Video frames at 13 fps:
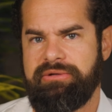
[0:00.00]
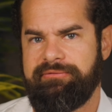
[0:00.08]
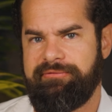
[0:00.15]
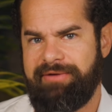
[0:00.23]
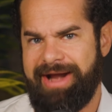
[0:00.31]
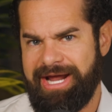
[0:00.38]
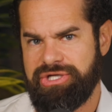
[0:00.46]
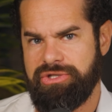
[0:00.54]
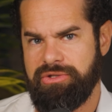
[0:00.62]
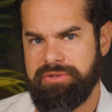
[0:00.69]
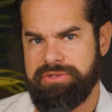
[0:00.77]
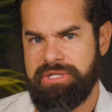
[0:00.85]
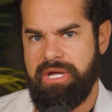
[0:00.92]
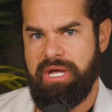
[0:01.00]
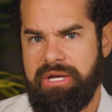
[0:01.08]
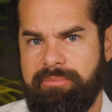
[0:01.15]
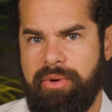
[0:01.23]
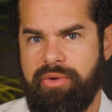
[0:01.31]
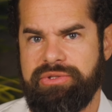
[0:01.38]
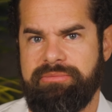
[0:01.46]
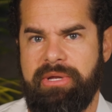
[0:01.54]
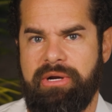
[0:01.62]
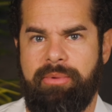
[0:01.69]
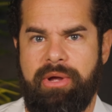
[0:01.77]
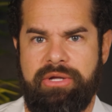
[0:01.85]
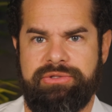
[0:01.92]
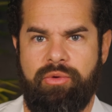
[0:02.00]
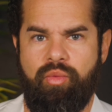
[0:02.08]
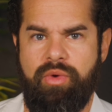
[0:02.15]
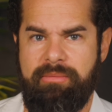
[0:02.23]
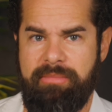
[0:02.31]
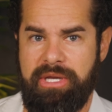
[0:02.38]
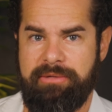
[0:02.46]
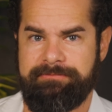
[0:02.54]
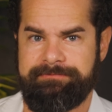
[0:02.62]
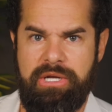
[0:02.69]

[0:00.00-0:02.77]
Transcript: and fractures in postmenopausal women.